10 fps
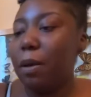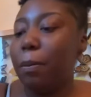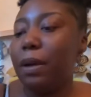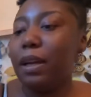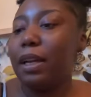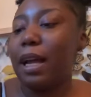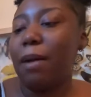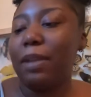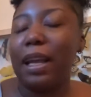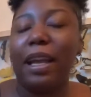But
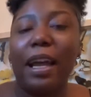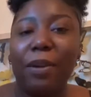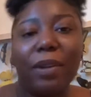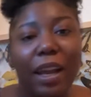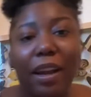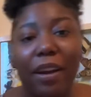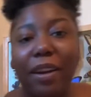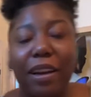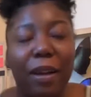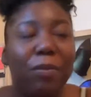I'm like, I don't
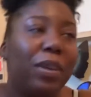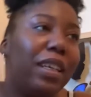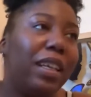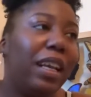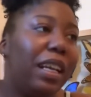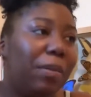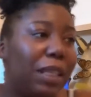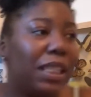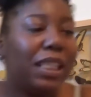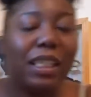care. I'm ready to get the
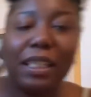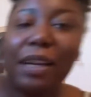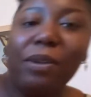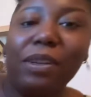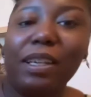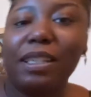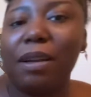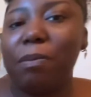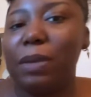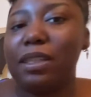messages out because I
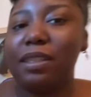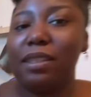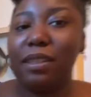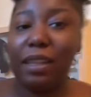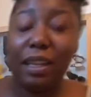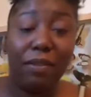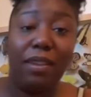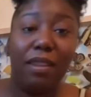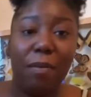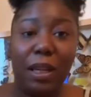miss
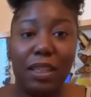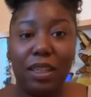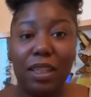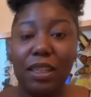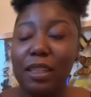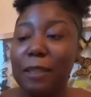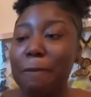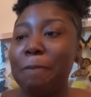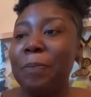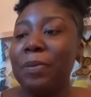giving the messages.
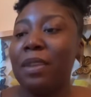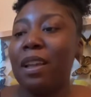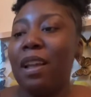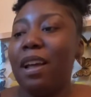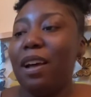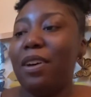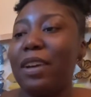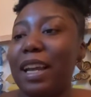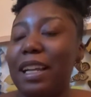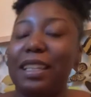
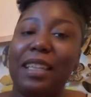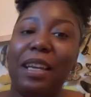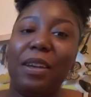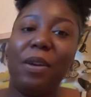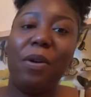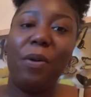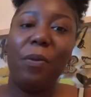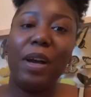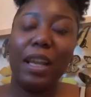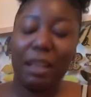Okay, let's see.
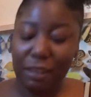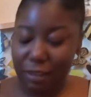What?